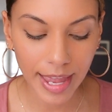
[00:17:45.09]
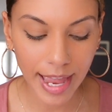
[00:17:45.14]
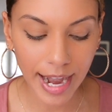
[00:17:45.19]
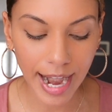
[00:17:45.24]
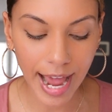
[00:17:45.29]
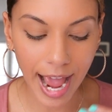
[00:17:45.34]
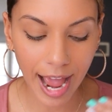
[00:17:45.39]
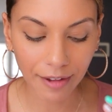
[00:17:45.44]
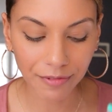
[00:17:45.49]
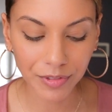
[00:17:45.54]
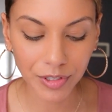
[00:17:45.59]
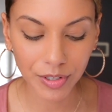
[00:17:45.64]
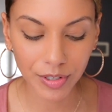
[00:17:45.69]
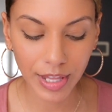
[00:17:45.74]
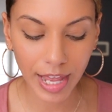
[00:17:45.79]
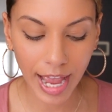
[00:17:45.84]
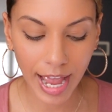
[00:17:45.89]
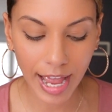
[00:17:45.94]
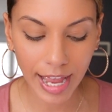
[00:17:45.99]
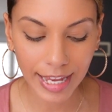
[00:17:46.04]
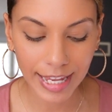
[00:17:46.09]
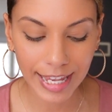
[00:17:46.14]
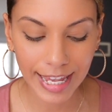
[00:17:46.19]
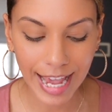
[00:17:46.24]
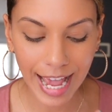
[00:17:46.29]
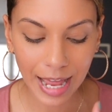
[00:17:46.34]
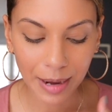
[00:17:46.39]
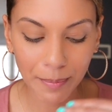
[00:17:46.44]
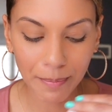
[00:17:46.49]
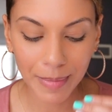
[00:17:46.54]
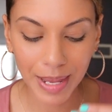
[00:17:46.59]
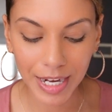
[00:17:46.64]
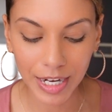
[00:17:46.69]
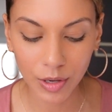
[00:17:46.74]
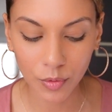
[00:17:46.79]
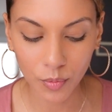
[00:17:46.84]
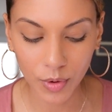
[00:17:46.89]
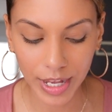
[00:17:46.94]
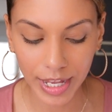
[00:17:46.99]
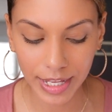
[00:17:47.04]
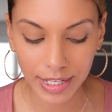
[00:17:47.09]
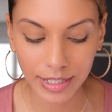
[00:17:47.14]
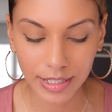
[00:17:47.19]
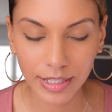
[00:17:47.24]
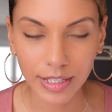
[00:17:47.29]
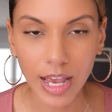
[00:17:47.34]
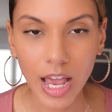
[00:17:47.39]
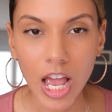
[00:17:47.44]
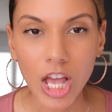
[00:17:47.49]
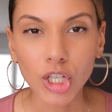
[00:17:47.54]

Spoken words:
and after that he had many wins.